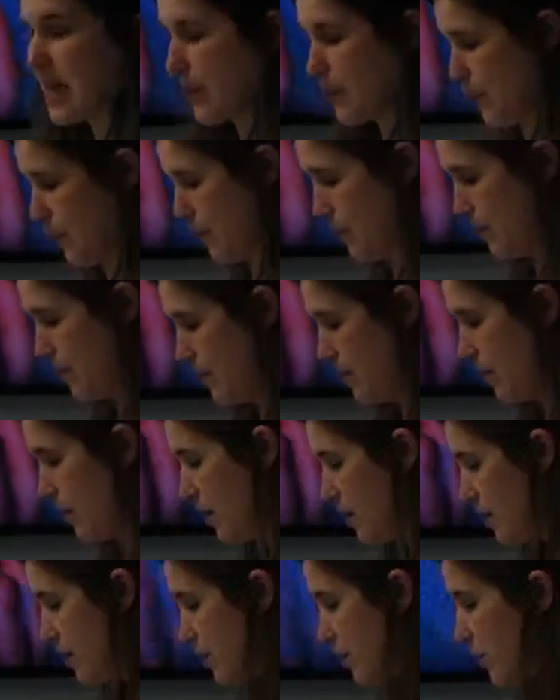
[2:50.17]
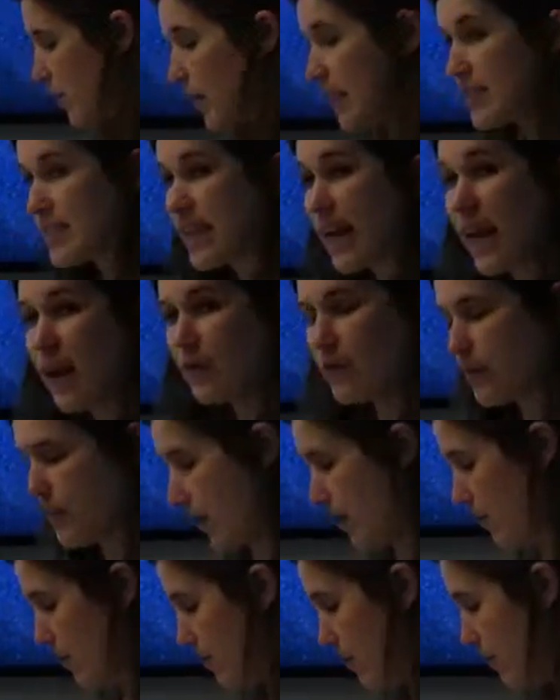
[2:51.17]
step. So let's count
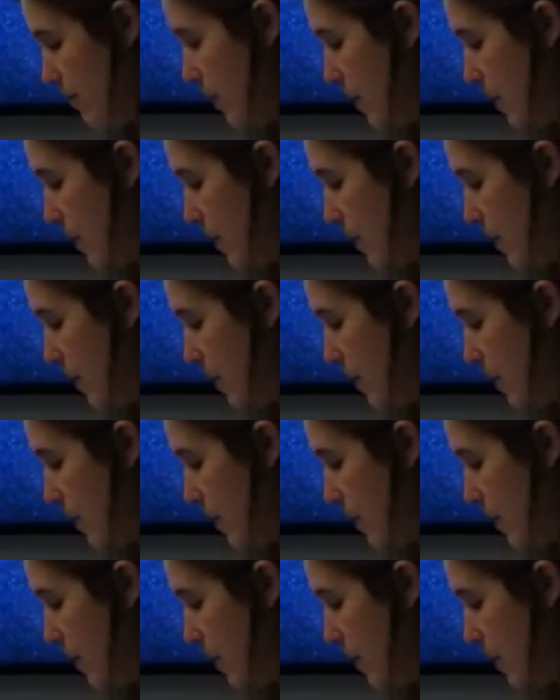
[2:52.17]
them.